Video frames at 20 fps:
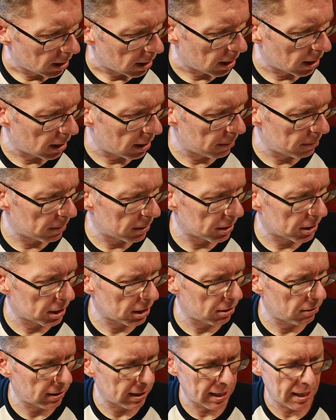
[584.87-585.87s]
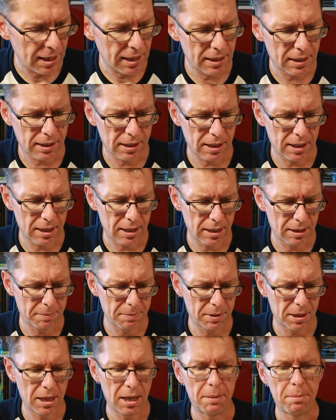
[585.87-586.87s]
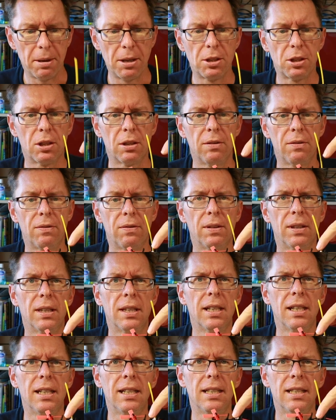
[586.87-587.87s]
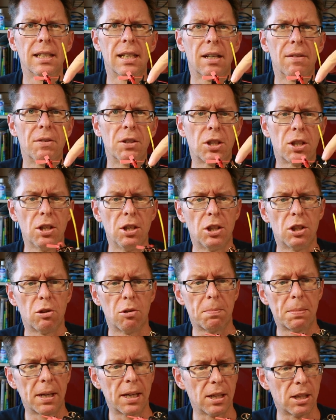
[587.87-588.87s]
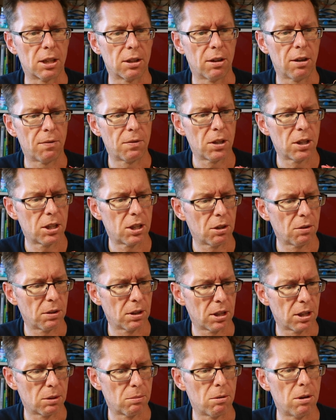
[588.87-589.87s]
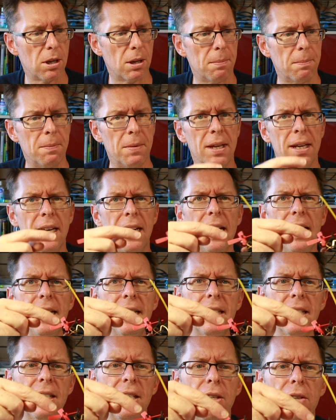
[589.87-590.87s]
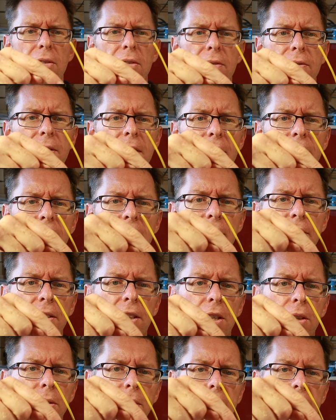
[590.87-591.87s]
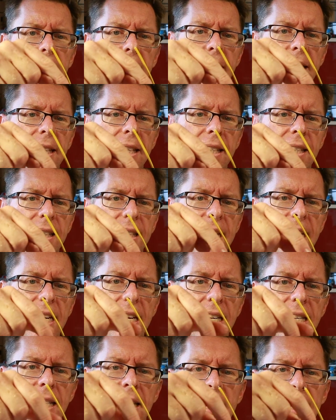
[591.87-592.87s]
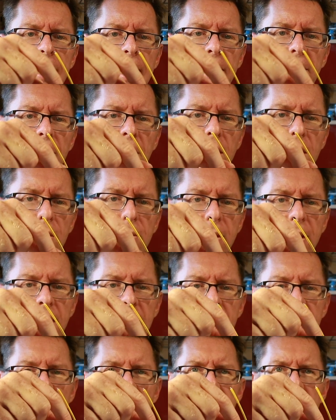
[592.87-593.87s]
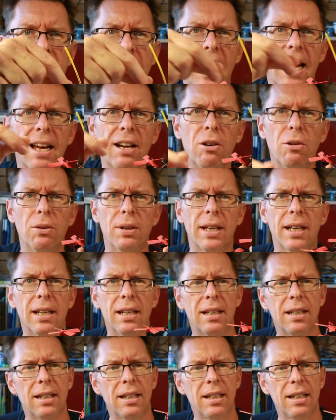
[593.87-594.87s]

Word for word: Um, so I had um, a bunch of these other skews to replace, so I've just soldered this one on. It's still very difficult to get this in, having twisted it and angled it.